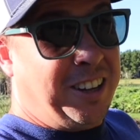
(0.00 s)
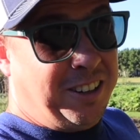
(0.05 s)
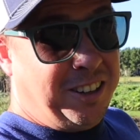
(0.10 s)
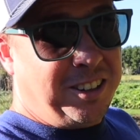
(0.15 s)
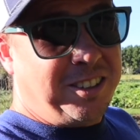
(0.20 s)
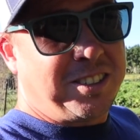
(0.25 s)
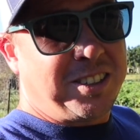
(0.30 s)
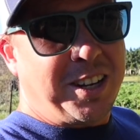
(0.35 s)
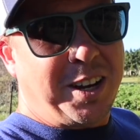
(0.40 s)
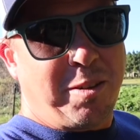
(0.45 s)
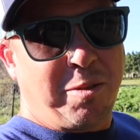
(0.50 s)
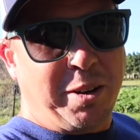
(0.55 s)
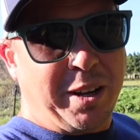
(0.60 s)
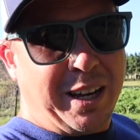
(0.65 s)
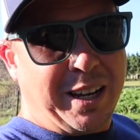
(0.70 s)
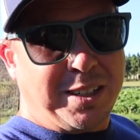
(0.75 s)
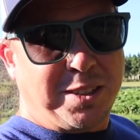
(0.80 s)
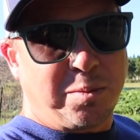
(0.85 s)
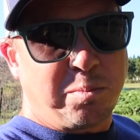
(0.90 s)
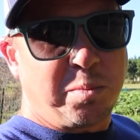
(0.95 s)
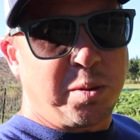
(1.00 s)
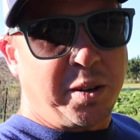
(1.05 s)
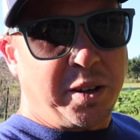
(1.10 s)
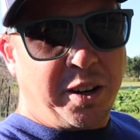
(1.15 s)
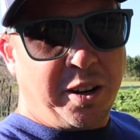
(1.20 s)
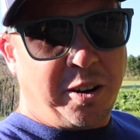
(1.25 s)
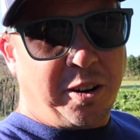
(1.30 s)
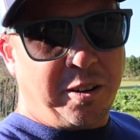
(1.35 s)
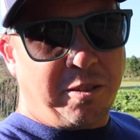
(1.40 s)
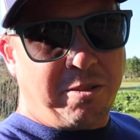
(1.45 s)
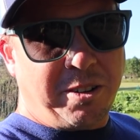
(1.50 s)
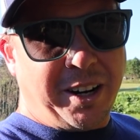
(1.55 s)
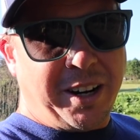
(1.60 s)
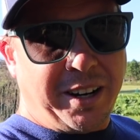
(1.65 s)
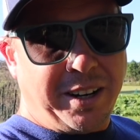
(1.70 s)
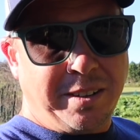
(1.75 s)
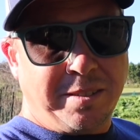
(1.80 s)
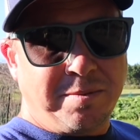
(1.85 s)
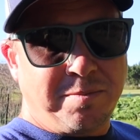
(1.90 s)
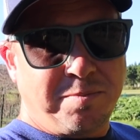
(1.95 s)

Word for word: looks like we got some pretty hard rain.